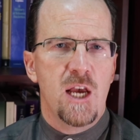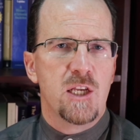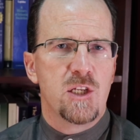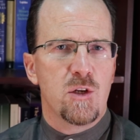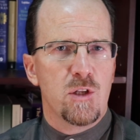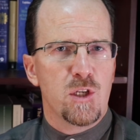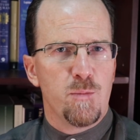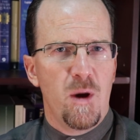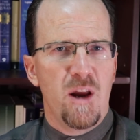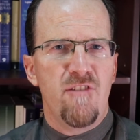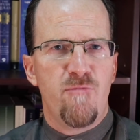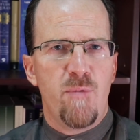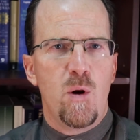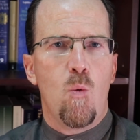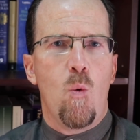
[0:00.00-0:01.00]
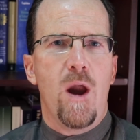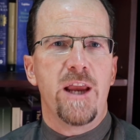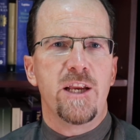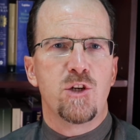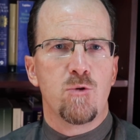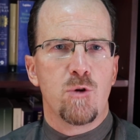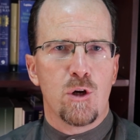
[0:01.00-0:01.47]
So this might have been a
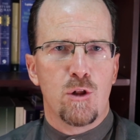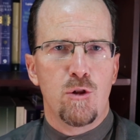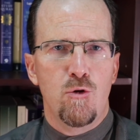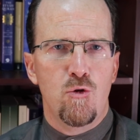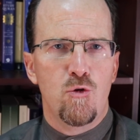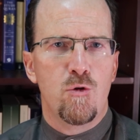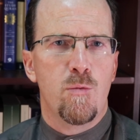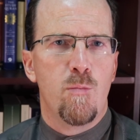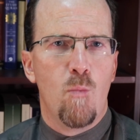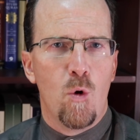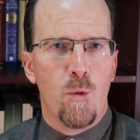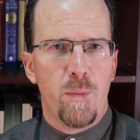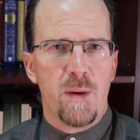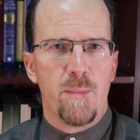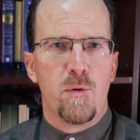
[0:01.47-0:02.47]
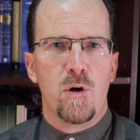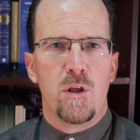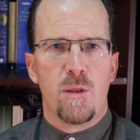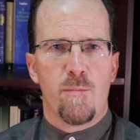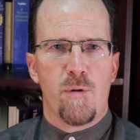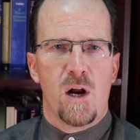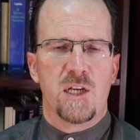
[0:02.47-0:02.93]
way to include more people
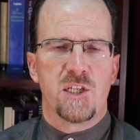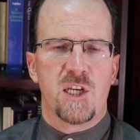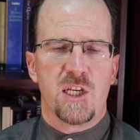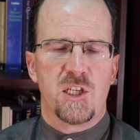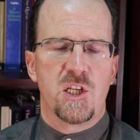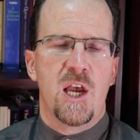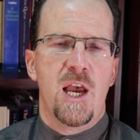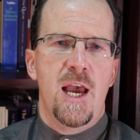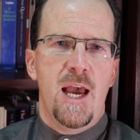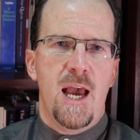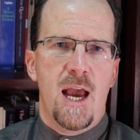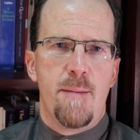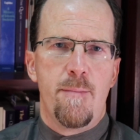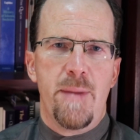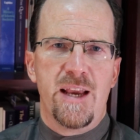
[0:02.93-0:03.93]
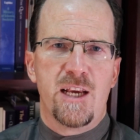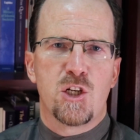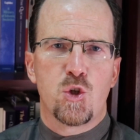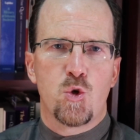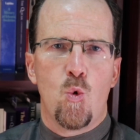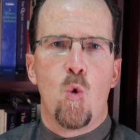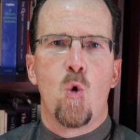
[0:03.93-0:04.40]
in the process and make
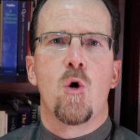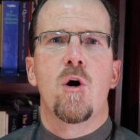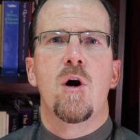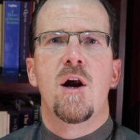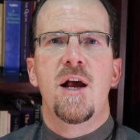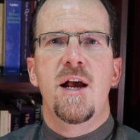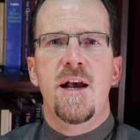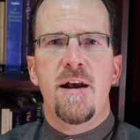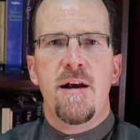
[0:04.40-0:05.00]
sure